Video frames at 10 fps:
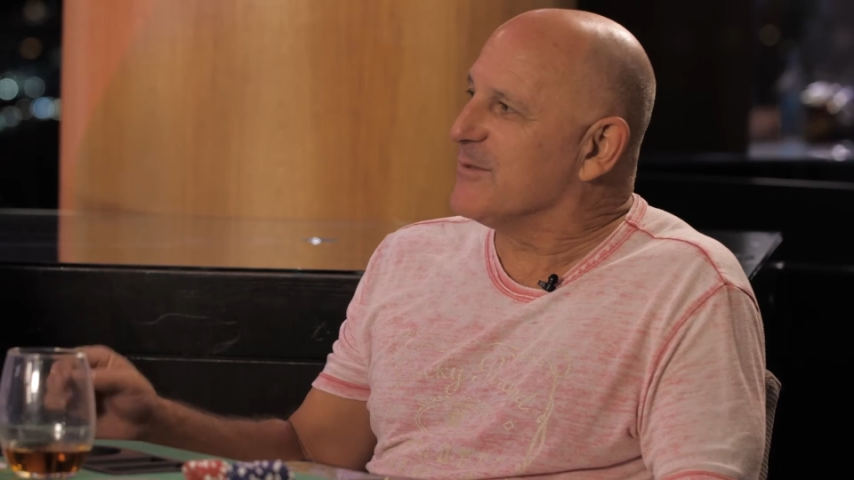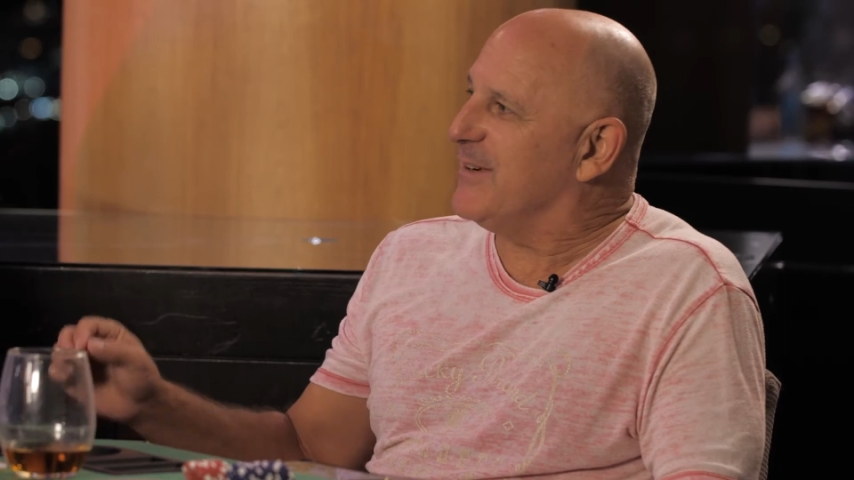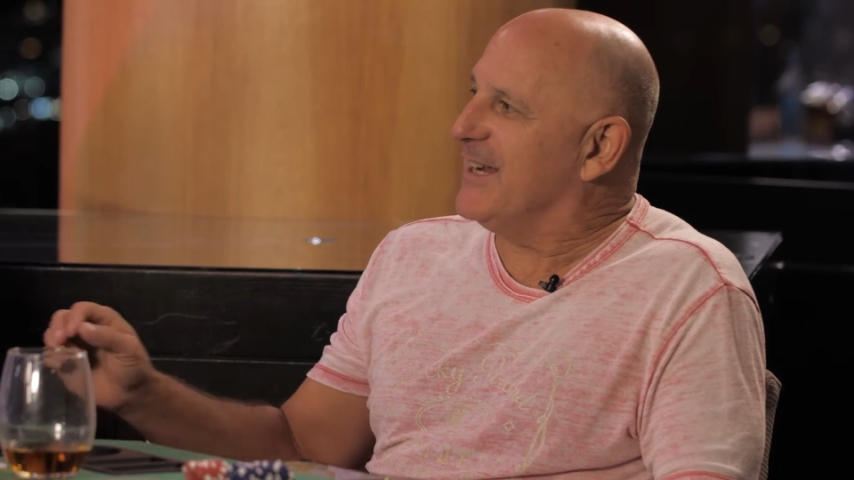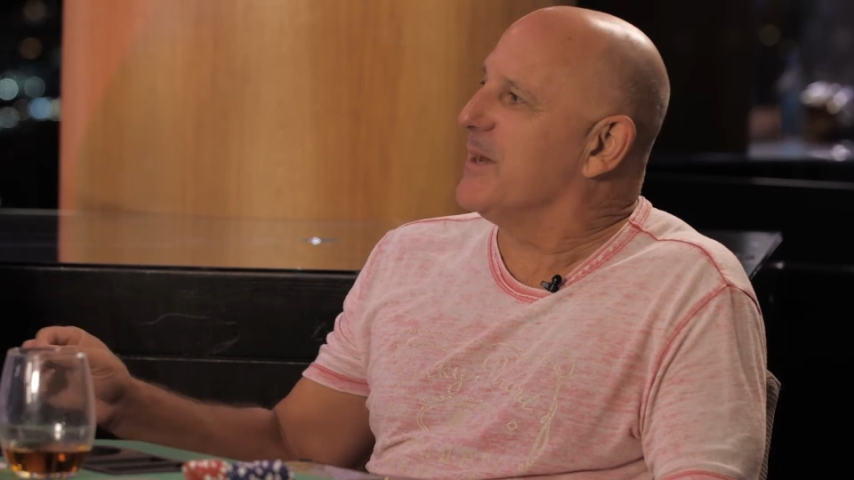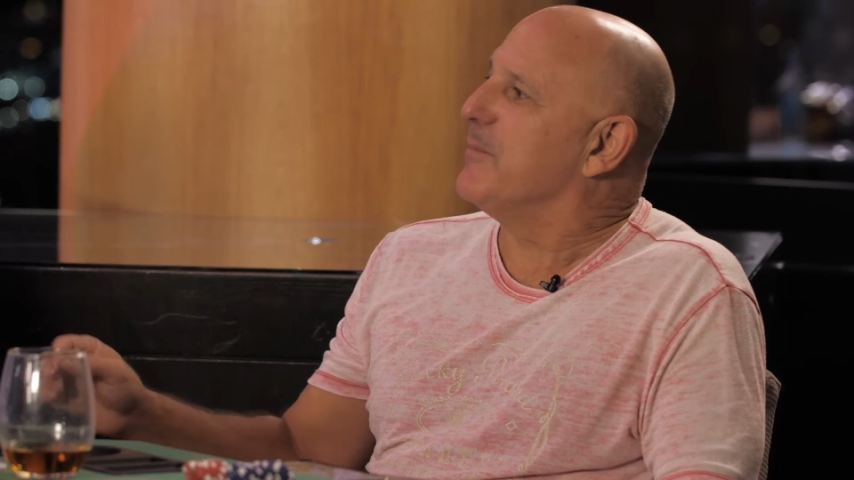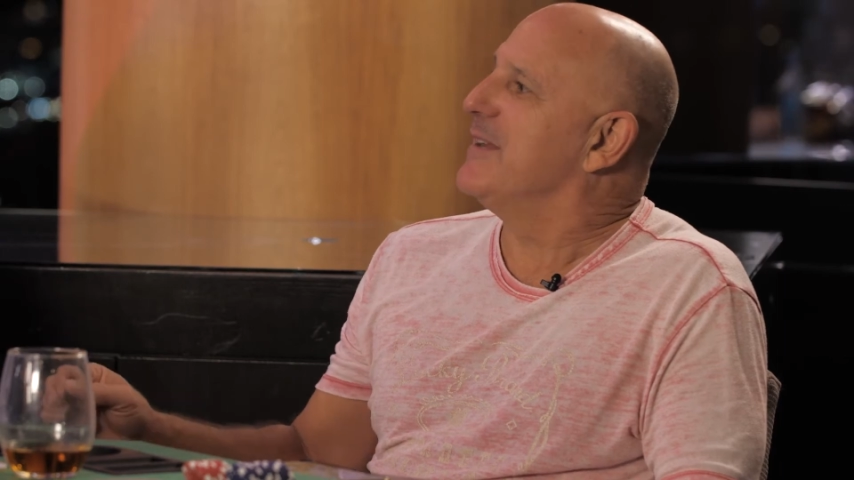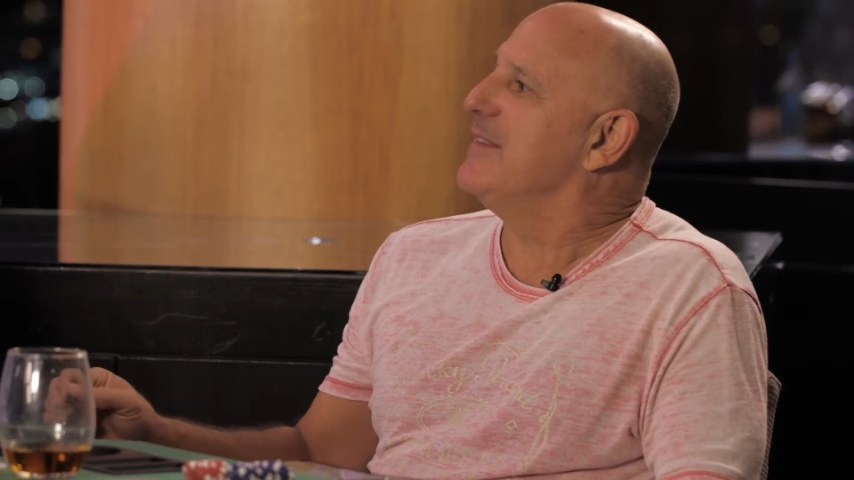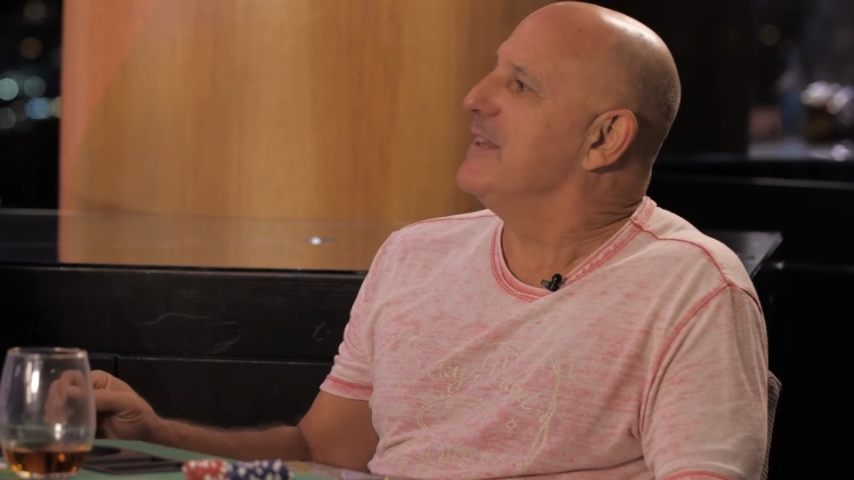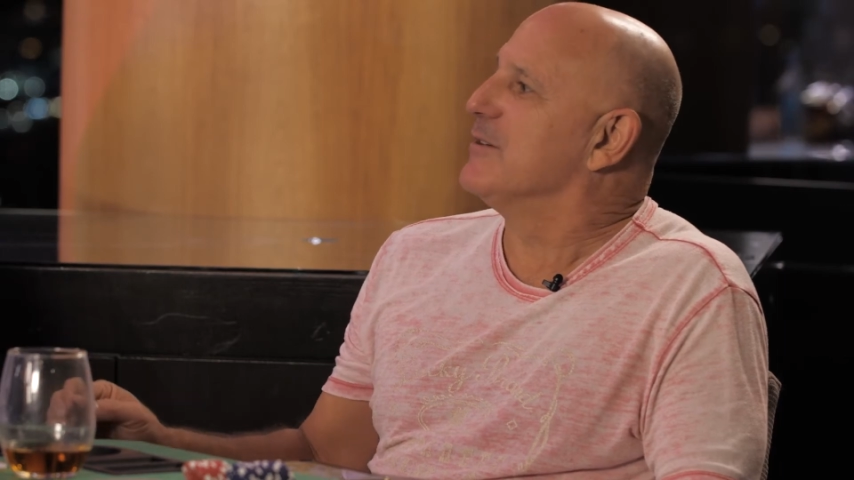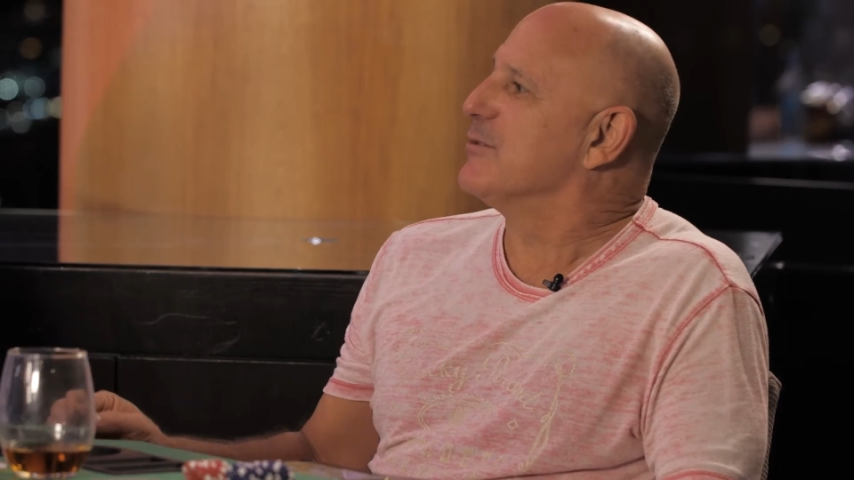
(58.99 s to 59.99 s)
of any company
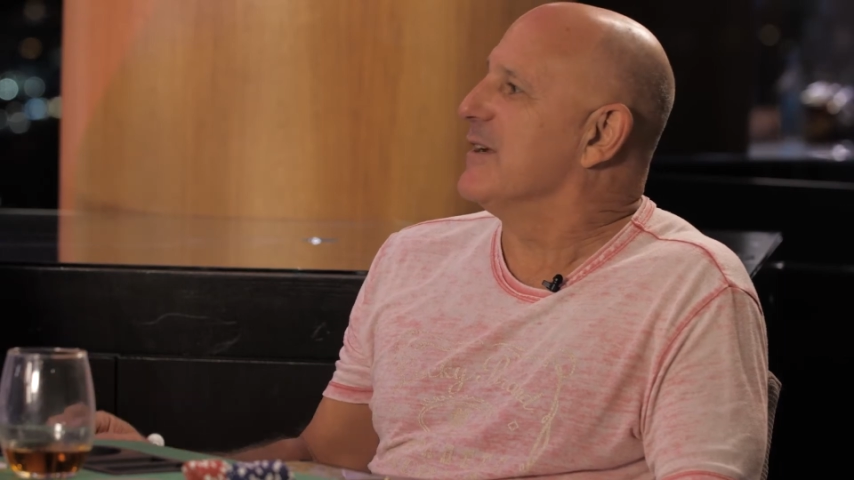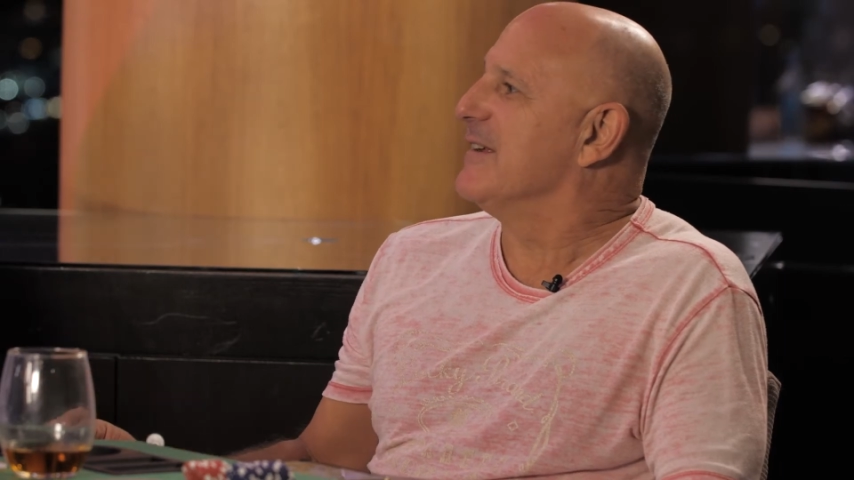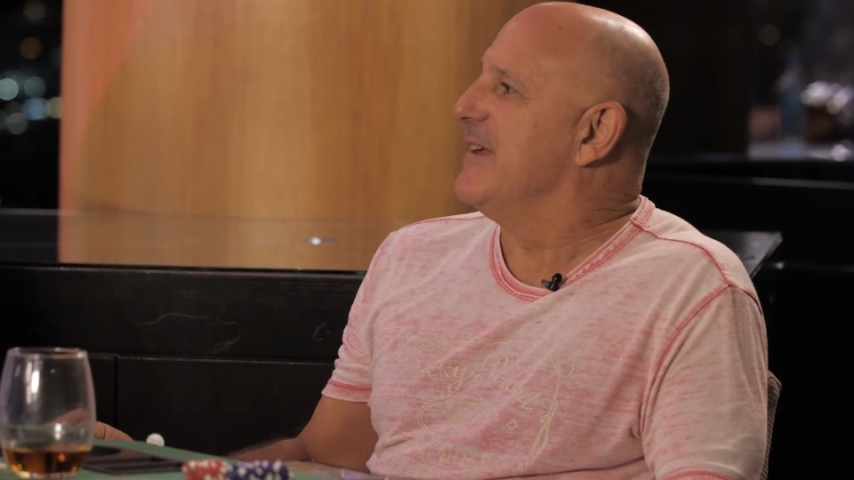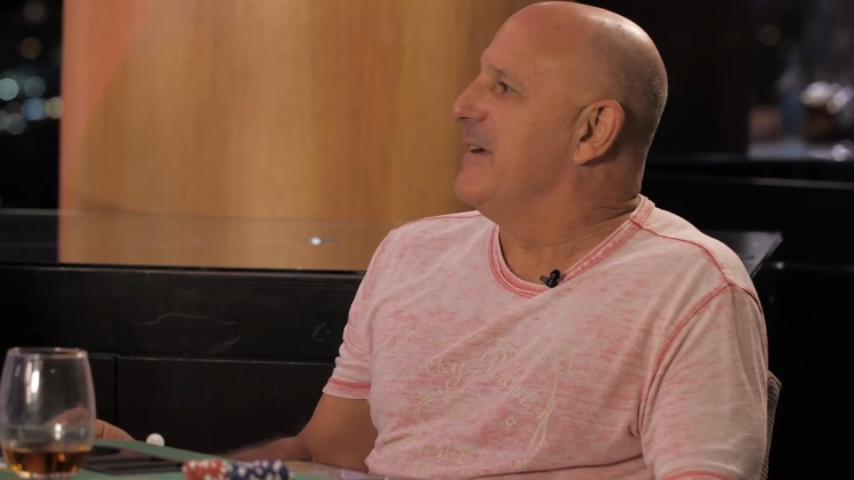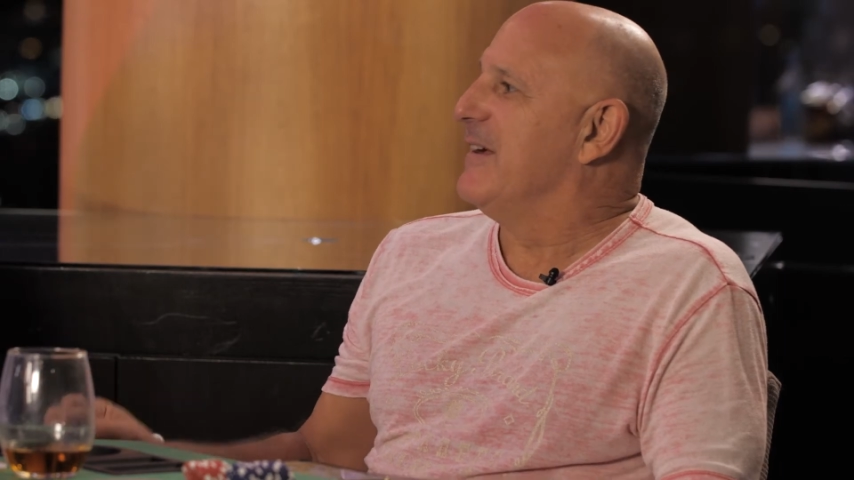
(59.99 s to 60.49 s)
in the industry.